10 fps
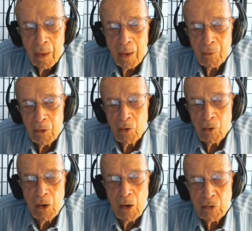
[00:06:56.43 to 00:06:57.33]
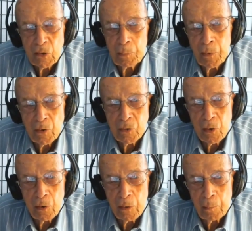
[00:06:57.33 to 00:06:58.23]
and the international
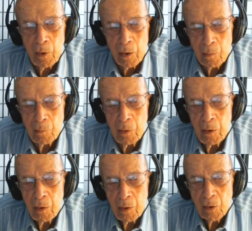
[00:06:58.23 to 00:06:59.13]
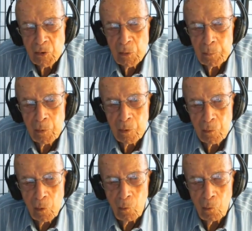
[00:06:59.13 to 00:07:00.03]
presence on the bottom in a support
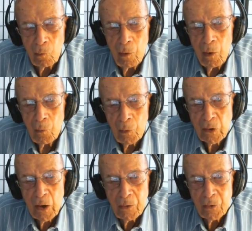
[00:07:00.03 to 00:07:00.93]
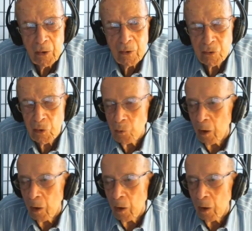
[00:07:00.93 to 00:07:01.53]
role, which I think is the